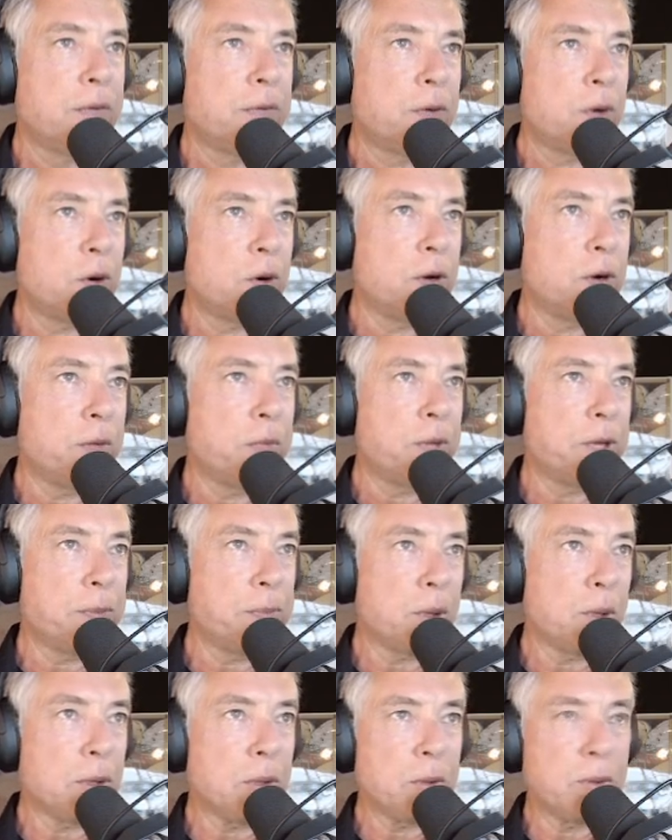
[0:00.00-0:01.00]
For
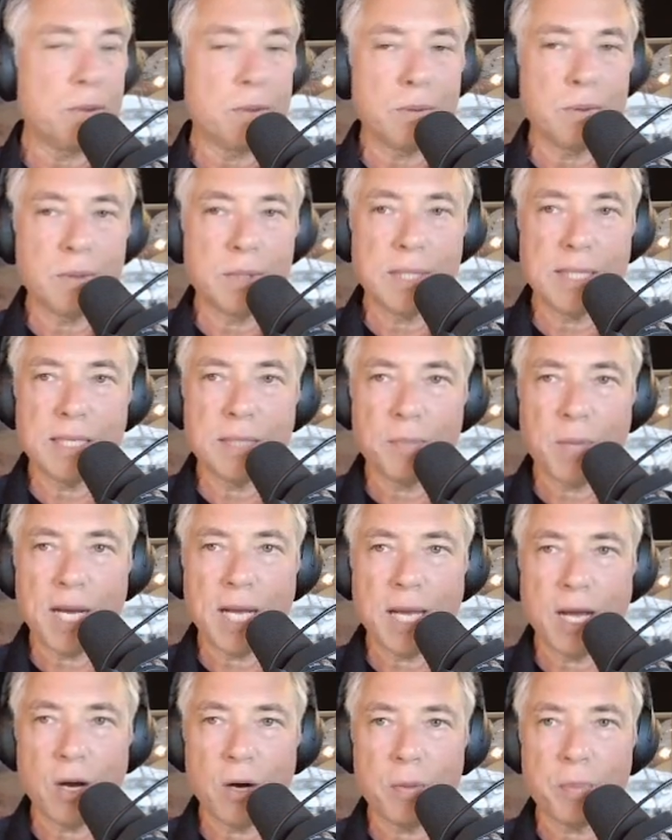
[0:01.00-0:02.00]
people who need
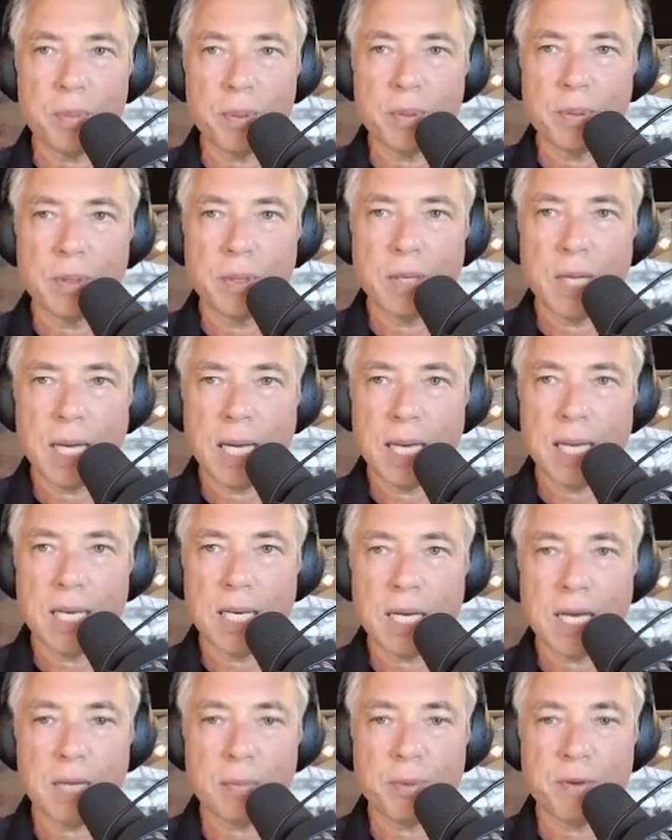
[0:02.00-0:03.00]
my help
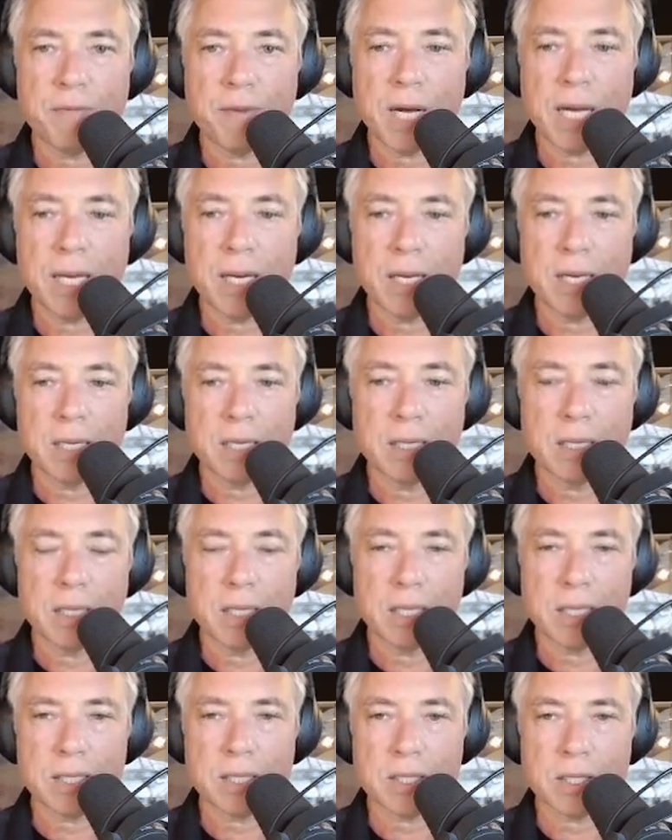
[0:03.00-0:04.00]
and I provide it,
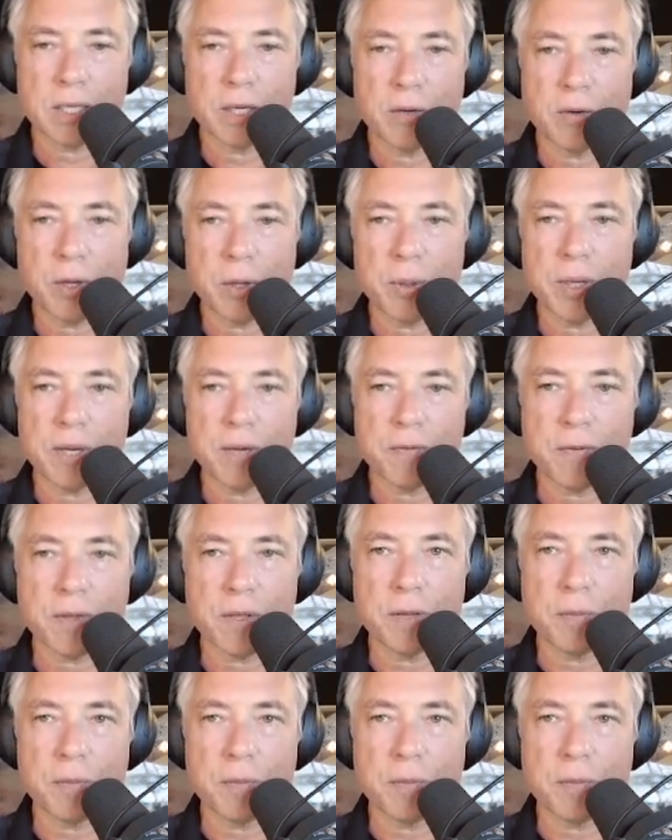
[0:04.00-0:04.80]
it's heroic. For the